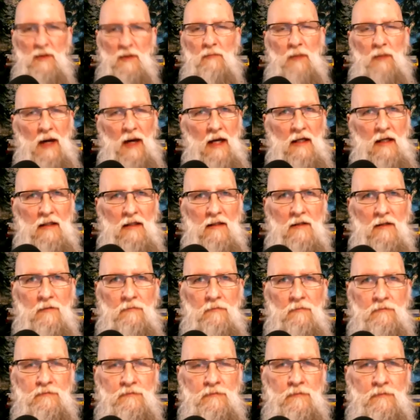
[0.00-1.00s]
bake.
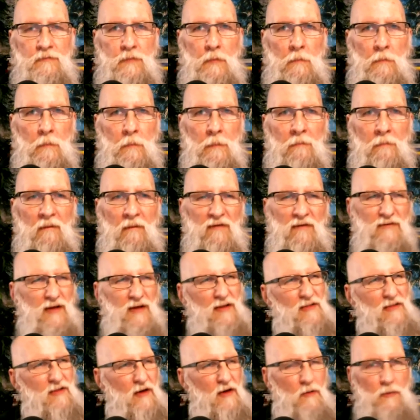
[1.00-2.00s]
It's
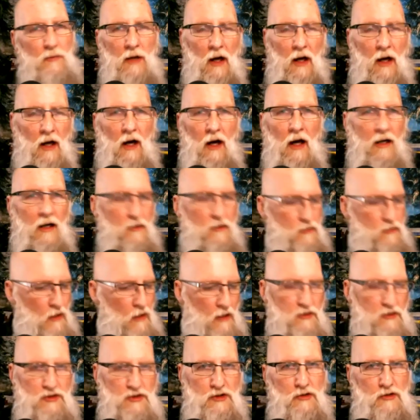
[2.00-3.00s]
like therapy. I
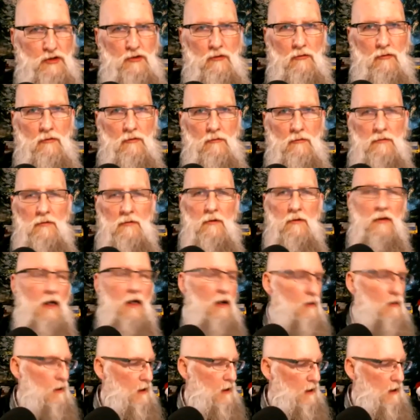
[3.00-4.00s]
journal.
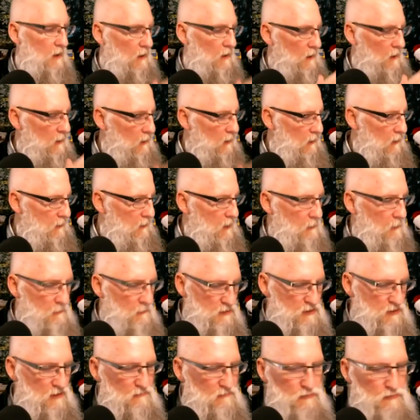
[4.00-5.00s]
No, I got my
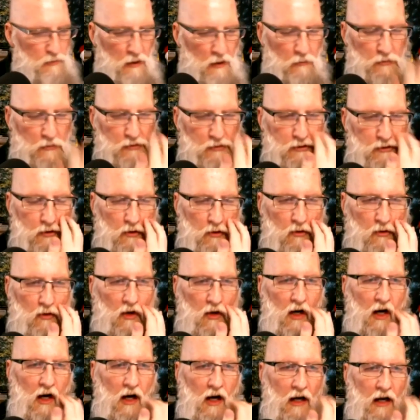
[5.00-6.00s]
chef's paper, so
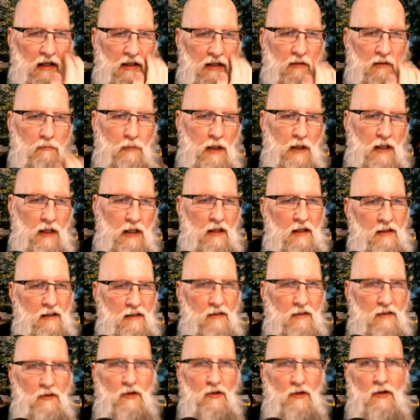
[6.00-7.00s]
I can bake. I
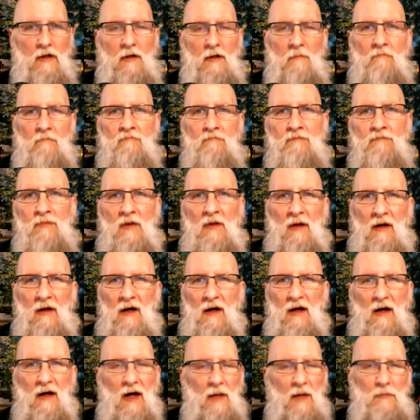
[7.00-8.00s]
can cook.
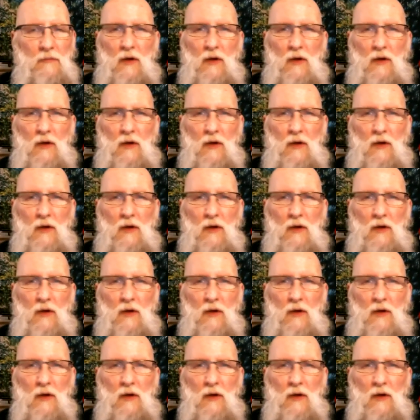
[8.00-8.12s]
I